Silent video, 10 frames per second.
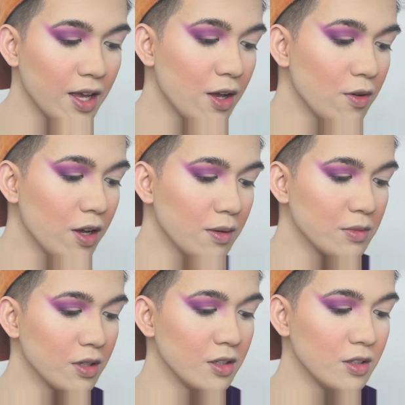now
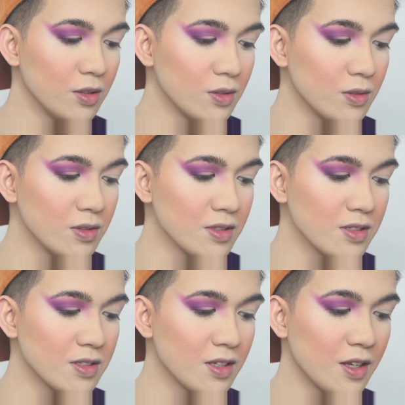I'm gonna use
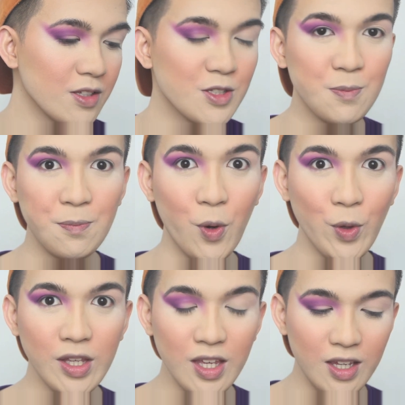
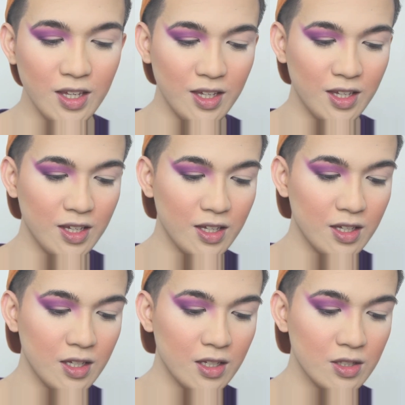Spooky
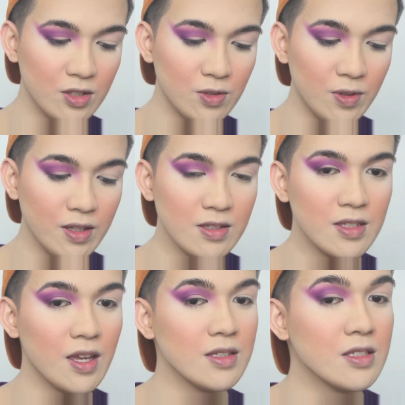to
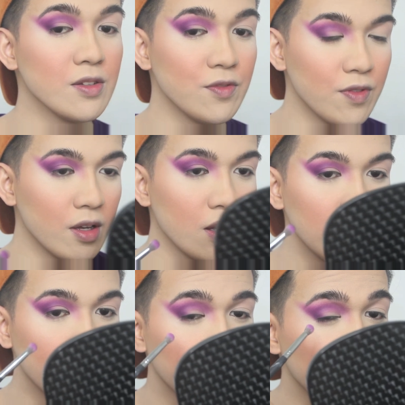
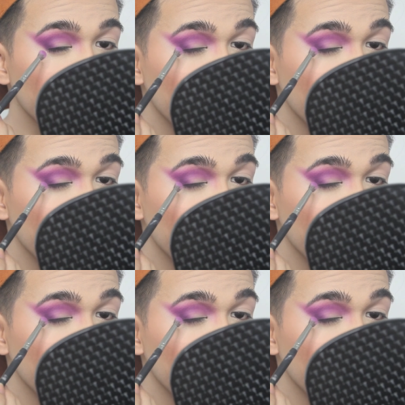intensify